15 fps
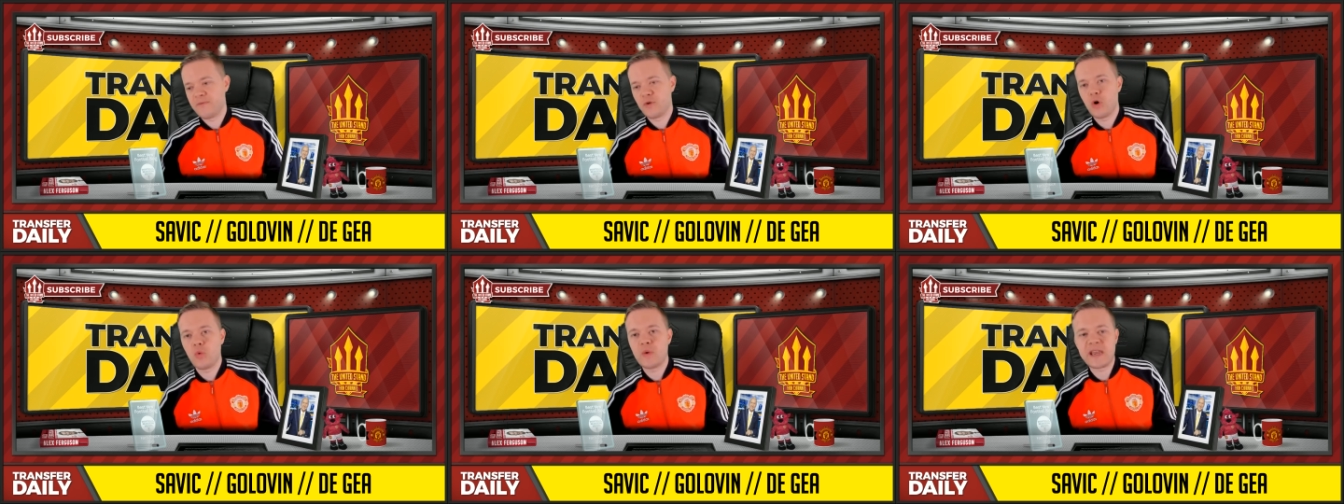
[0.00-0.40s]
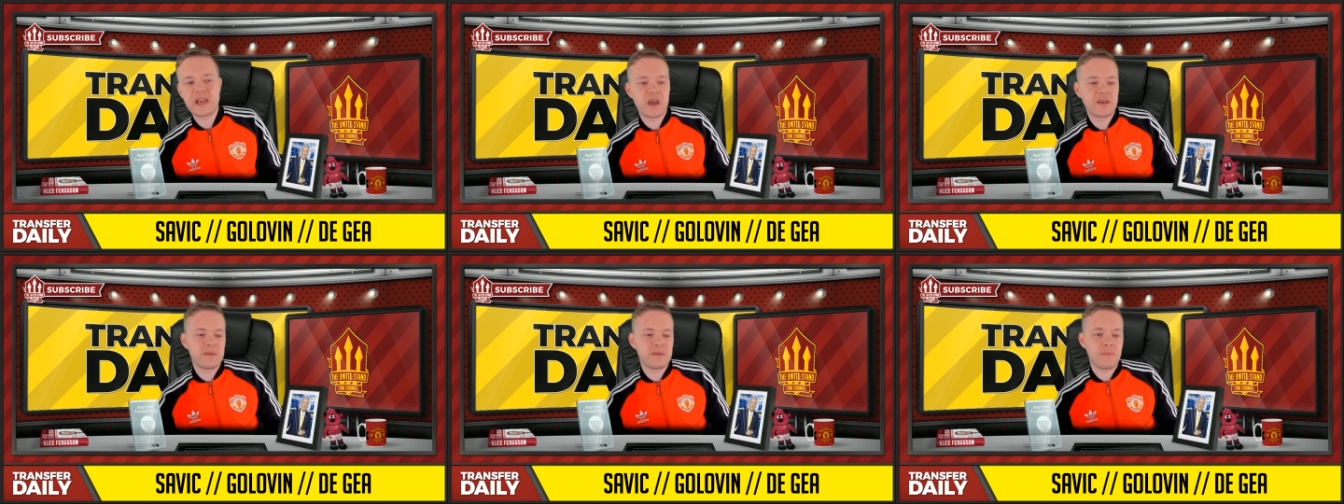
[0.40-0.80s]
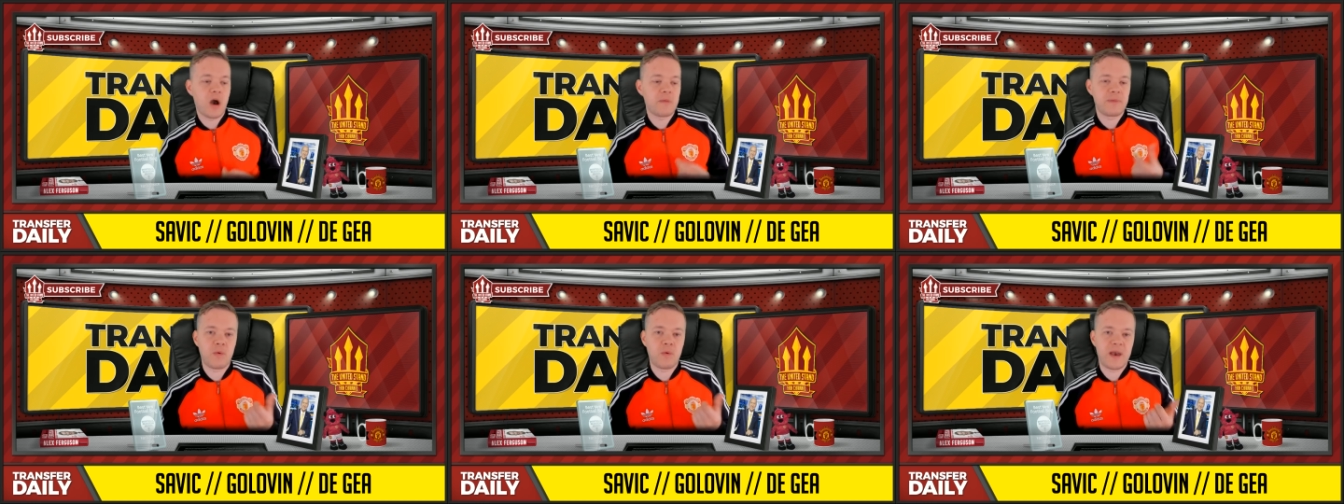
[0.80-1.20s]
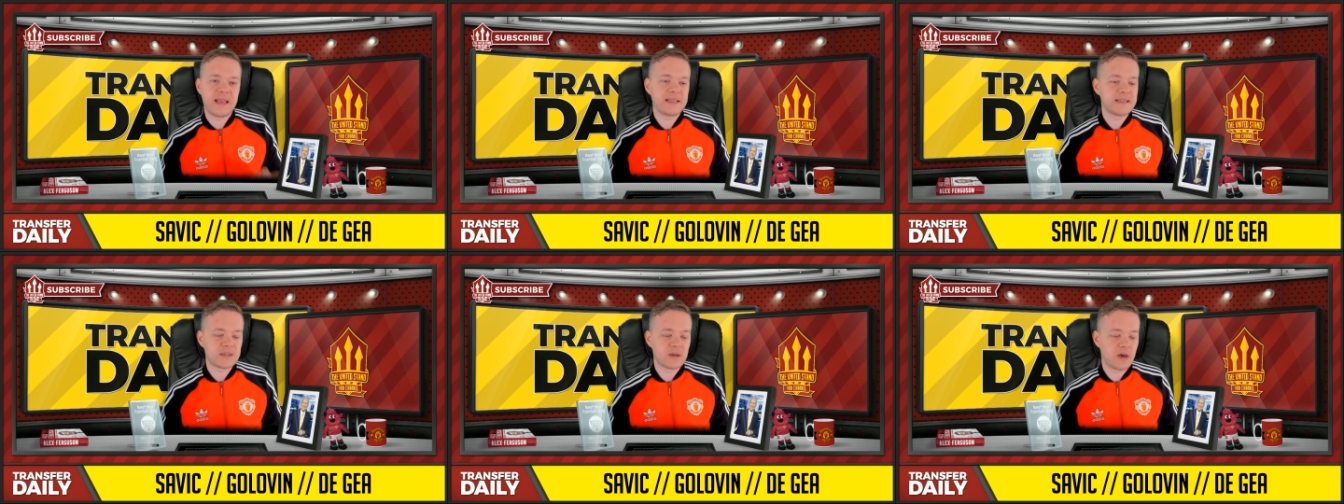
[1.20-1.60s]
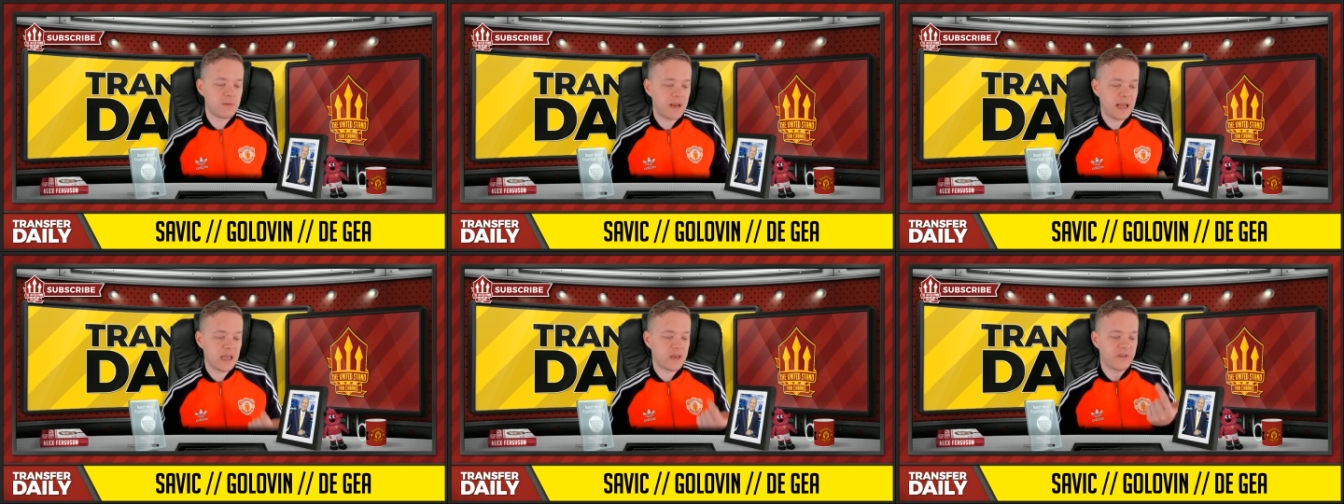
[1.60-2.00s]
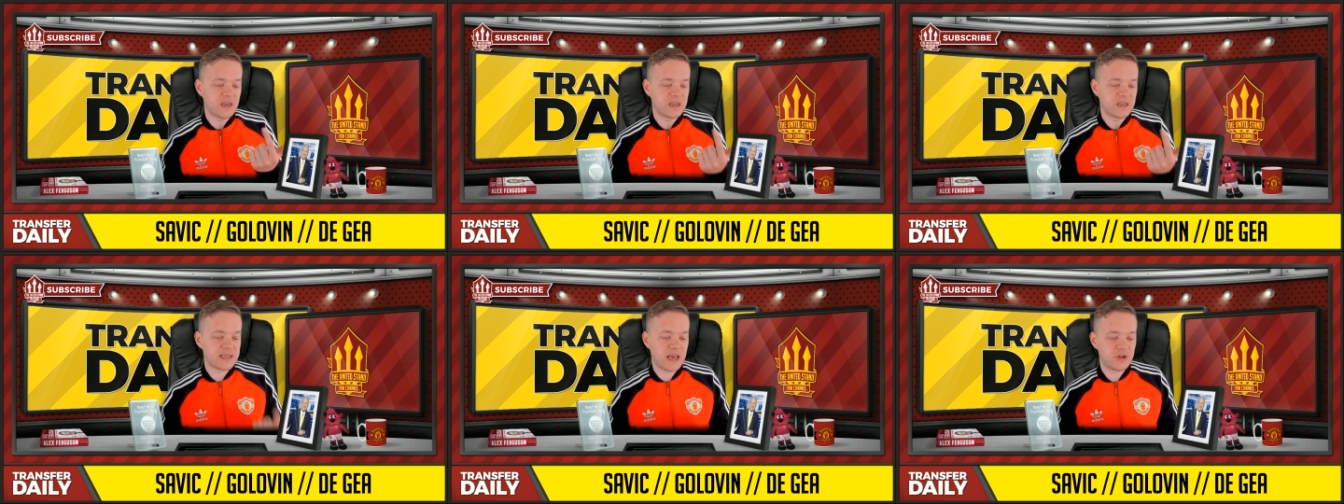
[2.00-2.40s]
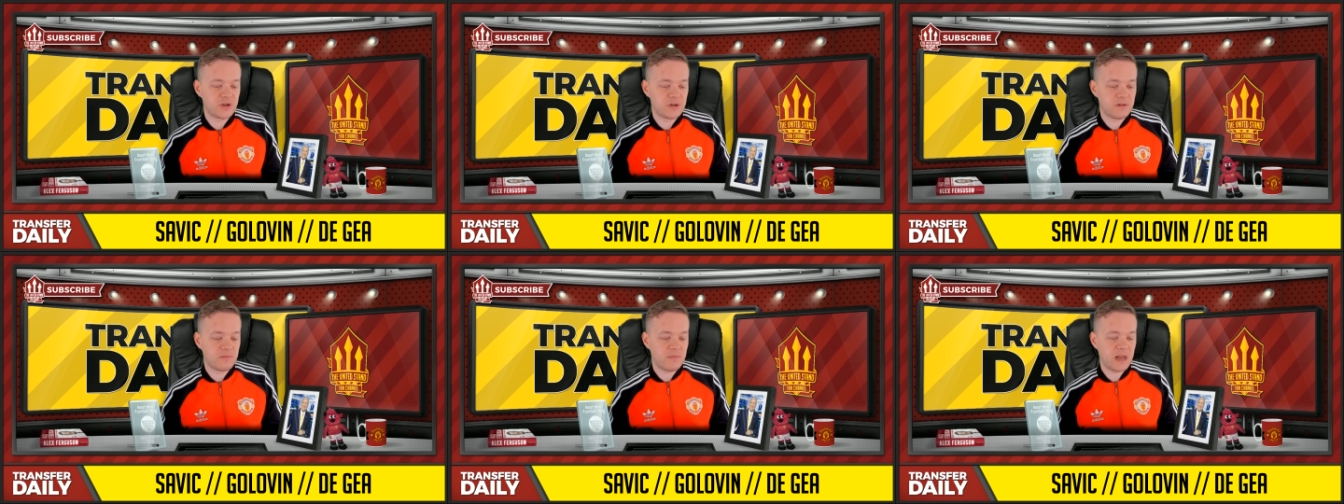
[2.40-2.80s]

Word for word: For all we know, they might be waiting to sign Milinkovic, San,